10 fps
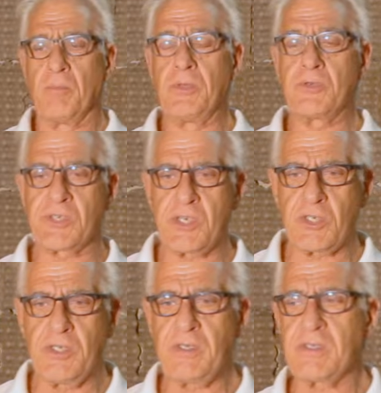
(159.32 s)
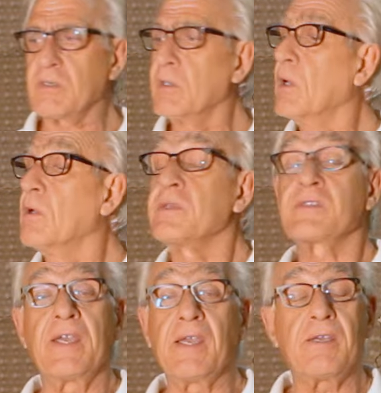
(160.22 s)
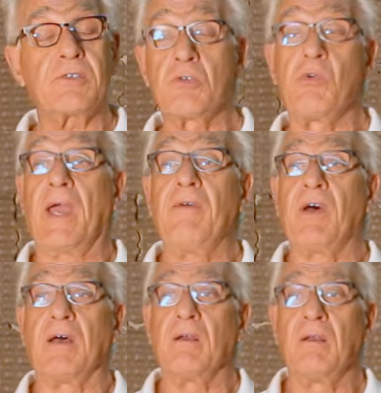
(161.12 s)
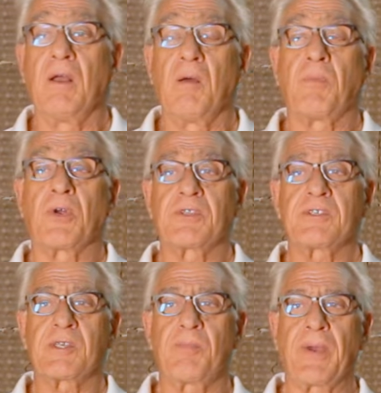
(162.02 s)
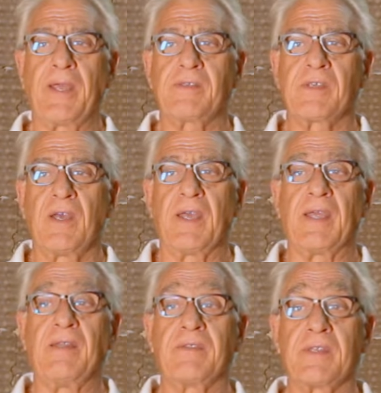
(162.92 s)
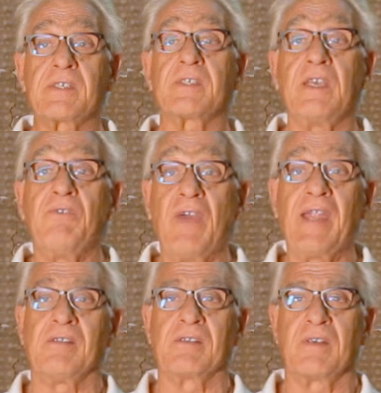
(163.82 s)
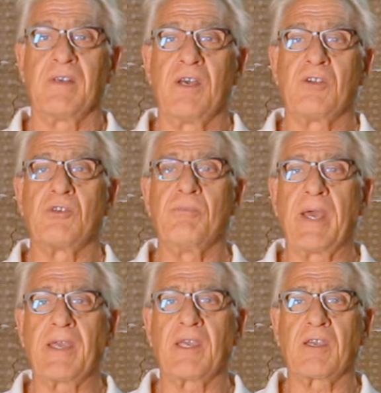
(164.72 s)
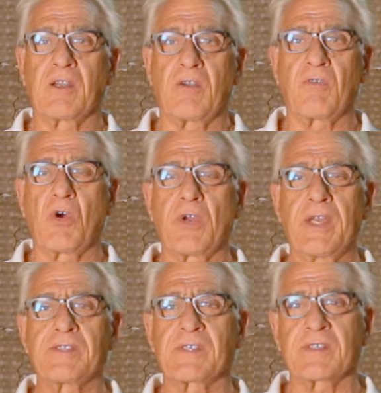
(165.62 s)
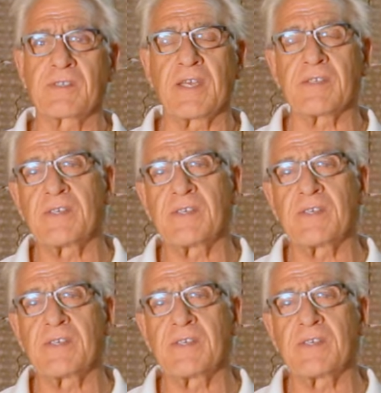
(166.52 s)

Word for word: musicians, singers, whoever, participate in this event to make it a roaring success.